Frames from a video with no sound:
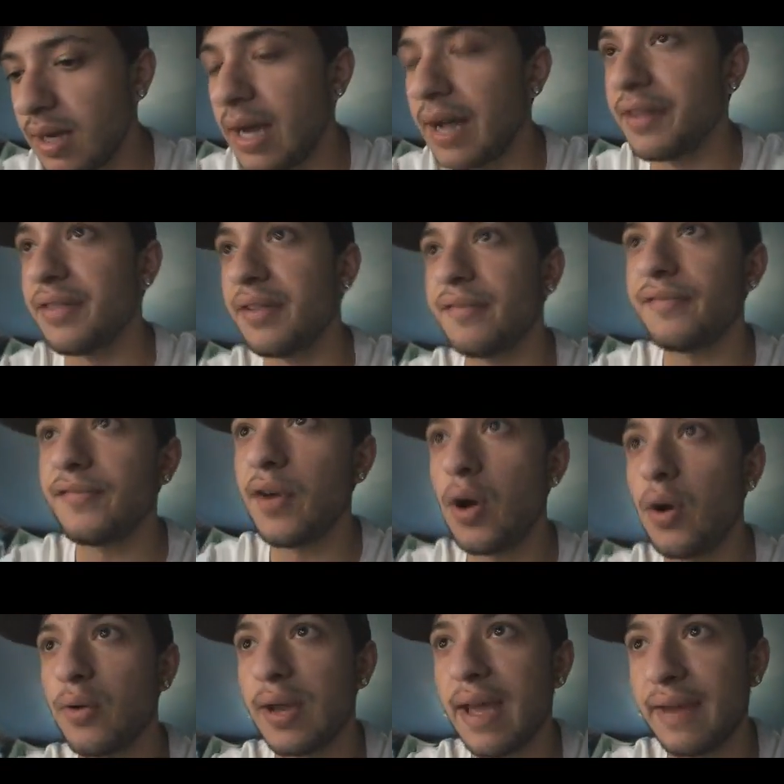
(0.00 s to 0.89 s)
on the
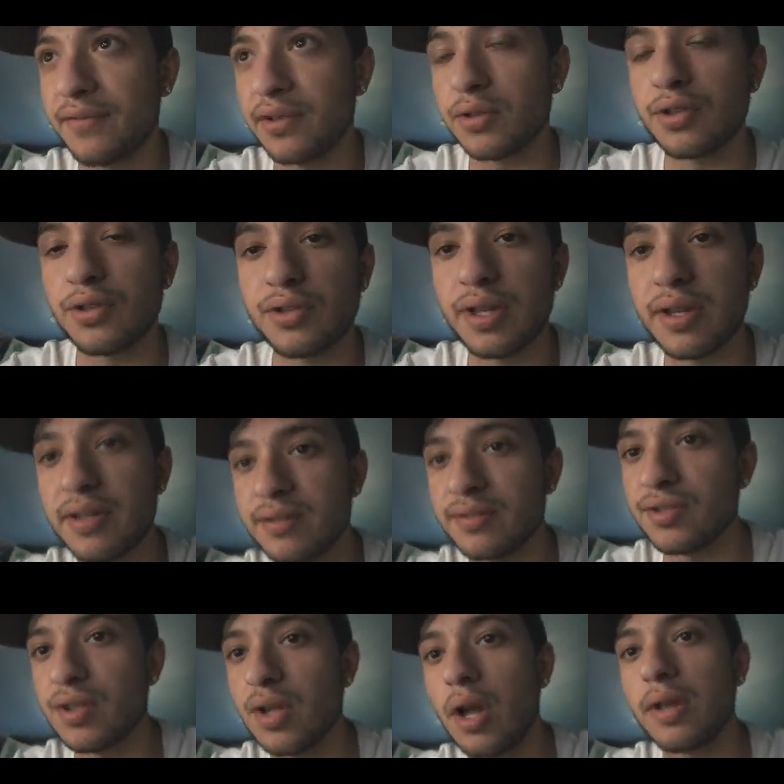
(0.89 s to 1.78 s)
phone, after you're
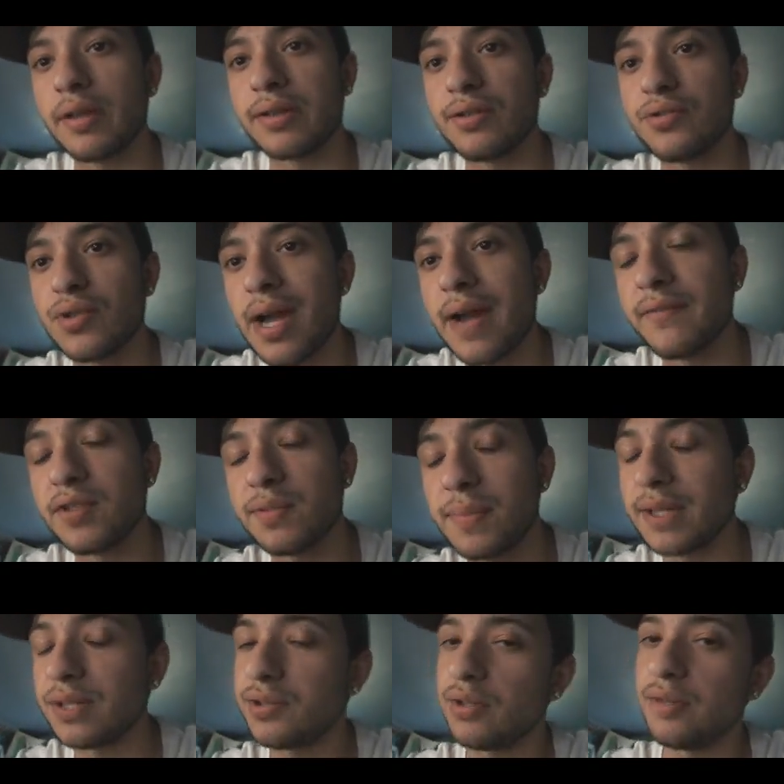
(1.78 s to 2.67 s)
done installing the
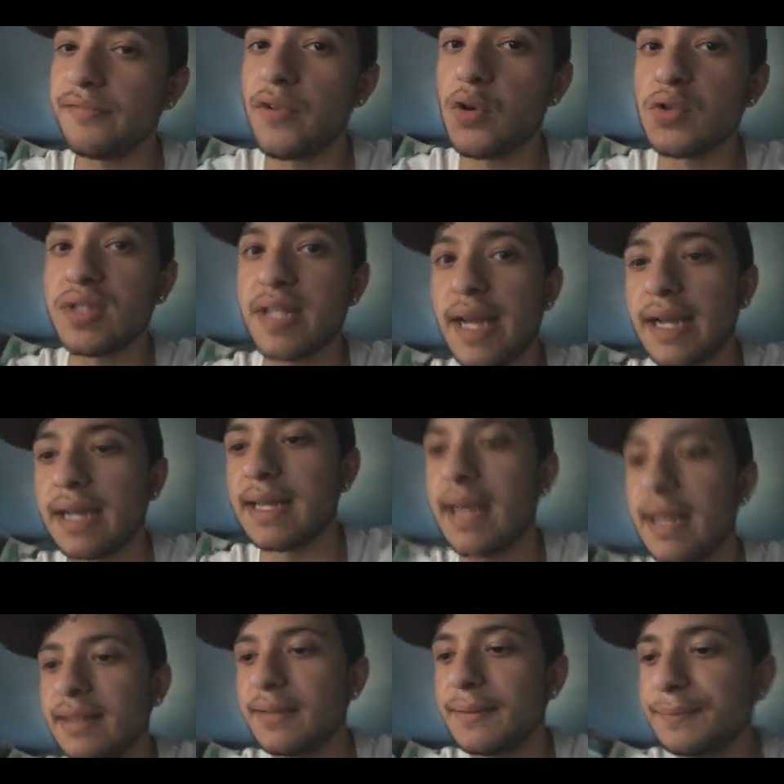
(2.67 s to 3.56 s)
drivers, make sure the phone's not
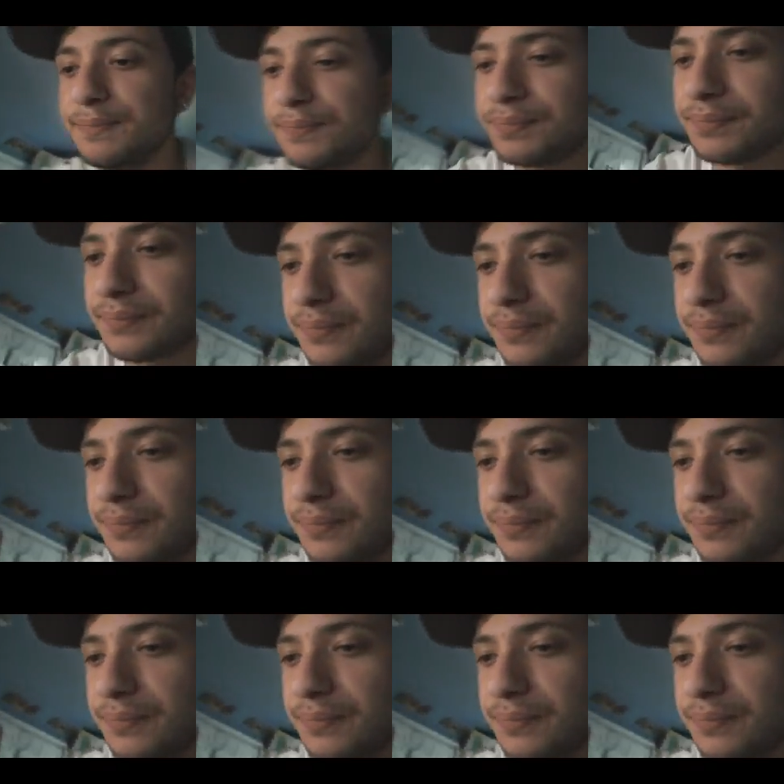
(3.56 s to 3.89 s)
connected.